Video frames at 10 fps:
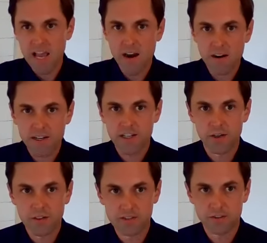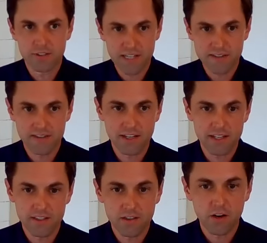area code, those are
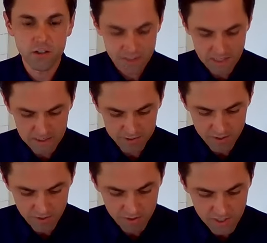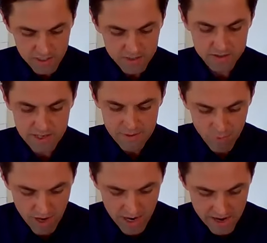designated call times. So just
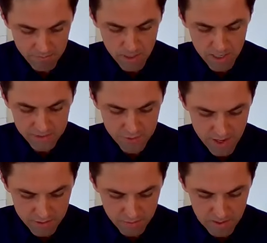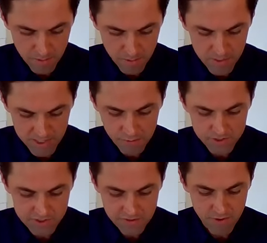FYI, everybody try to remember Monday,
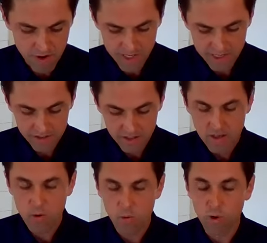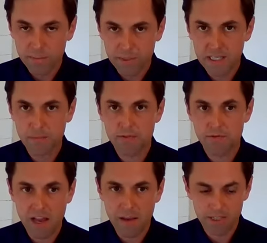Wednesday, Friday, 1 p.m. to
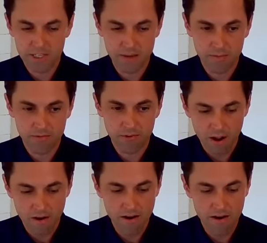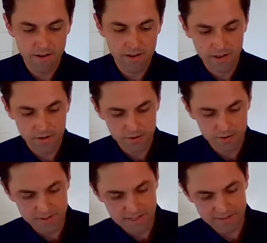5 p.m. for our area code, or
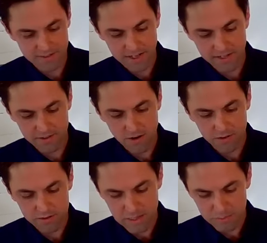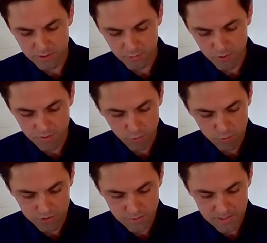the designated call times at the
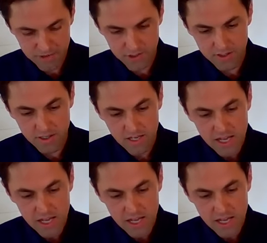Workforce Commission.